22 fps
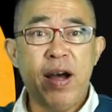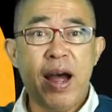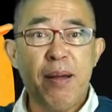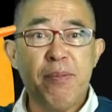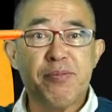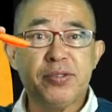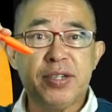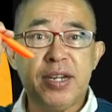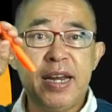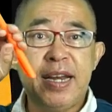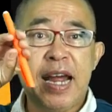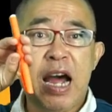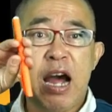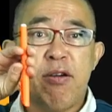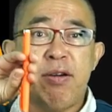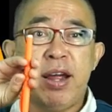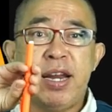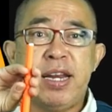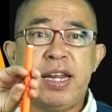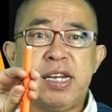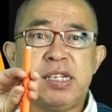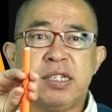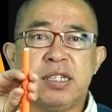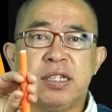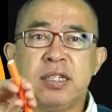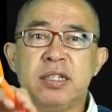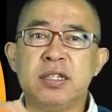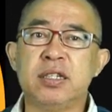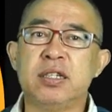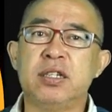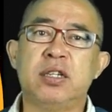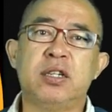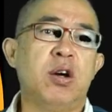upside down like this.
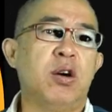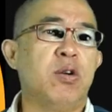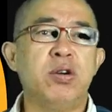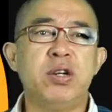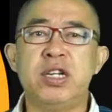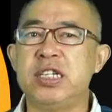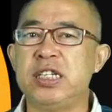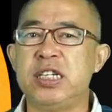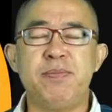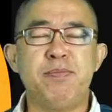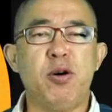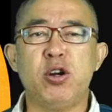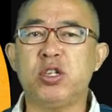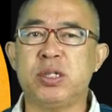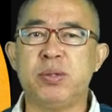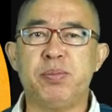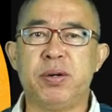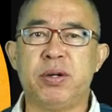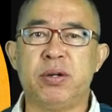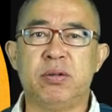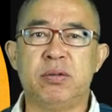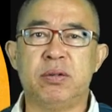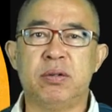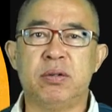No, it's impossible.